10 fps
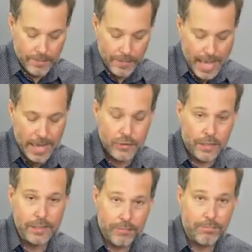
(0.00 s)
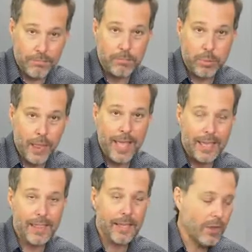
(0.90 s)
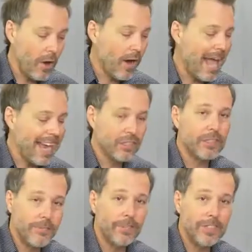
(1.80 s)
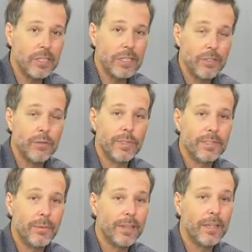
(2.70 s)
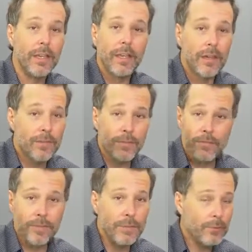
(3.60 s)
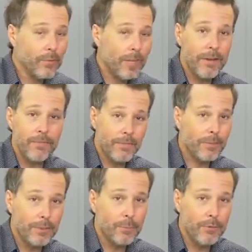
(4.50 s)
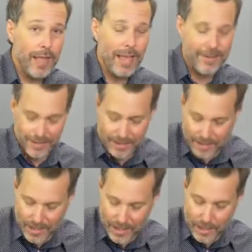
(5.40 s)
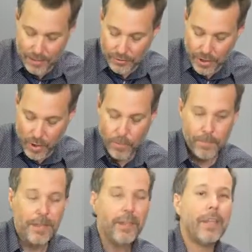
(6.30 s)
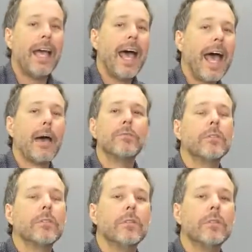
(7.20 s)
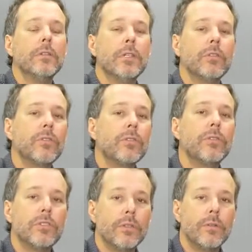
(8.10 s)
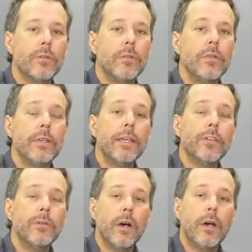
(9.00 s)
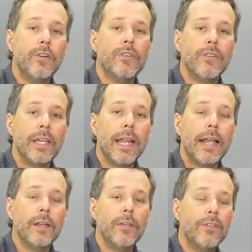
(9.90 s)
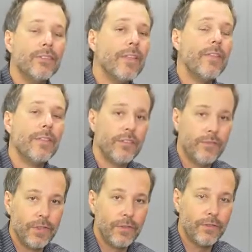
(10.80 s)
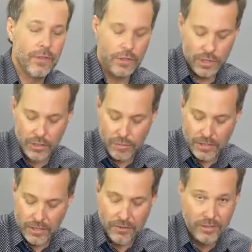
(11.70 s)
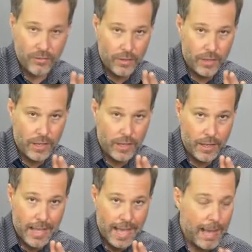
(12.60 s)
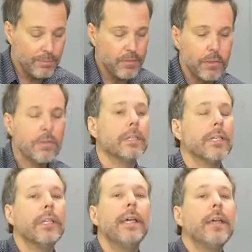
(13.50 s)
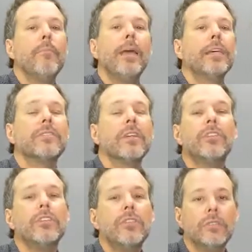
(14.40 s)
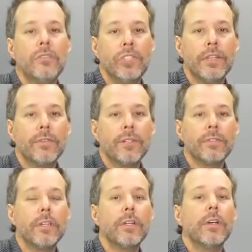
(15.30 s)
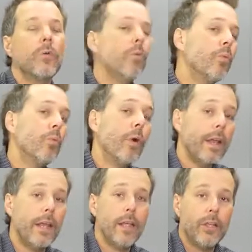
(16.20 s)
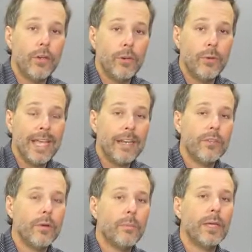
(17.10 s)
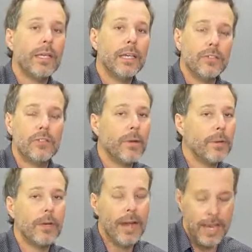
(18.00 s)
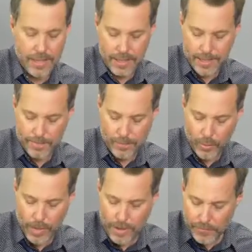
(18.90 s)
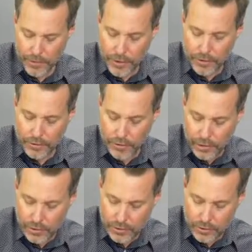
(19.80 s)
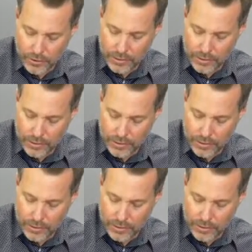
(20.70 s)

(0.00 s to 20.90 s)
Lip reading: actually playing the guitar, actually physically doing something, 50%, 50%, okay? So, absolutely crucial that you understand how to do this and that this feels good to you, because it's going to absolutely make such a huge difference when you're doing any sort of picking, strumming, or anything, okay? So you're going to do the 2